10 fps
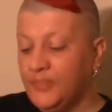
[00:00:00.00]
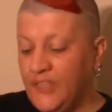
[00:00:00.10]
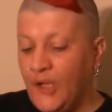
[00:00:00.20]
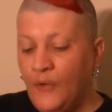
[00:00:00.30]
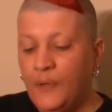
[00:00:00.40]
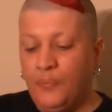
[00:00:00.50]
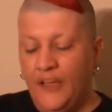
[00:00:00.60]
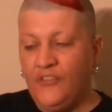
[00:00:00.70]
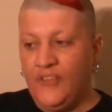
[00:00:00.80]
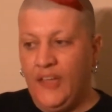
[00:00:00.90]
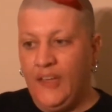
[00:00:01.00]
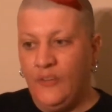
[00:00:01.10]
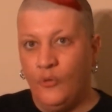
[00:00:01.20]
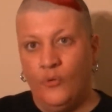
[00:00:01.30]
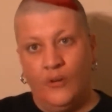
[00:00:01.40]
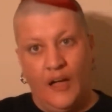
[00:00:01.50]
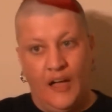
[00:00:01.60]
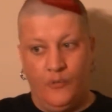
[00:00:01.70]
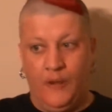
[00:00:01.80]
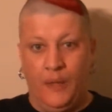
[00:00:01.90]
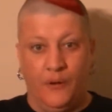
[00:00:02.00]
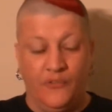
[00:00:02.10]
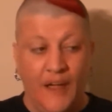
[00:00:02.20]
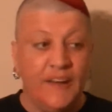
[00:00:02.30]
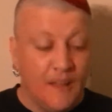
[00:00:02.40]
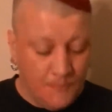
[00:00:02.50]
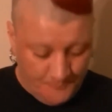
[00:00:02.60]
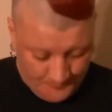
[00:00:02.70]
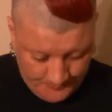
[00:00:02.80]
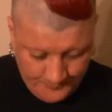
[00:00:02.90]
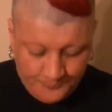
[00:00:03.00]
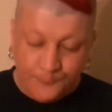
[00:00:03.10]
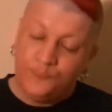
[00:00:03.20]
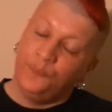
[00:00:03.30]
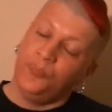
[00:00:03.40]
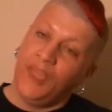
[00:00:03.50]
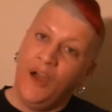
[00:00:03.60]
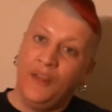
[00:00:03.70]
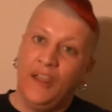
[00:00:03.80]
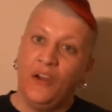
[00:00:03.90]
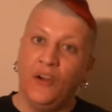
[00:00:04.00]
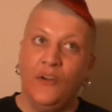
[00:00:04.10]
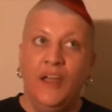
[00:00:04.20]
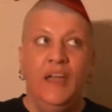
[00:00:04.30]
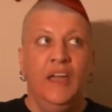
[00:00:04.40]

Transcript: The only place that I've been able to find it out here...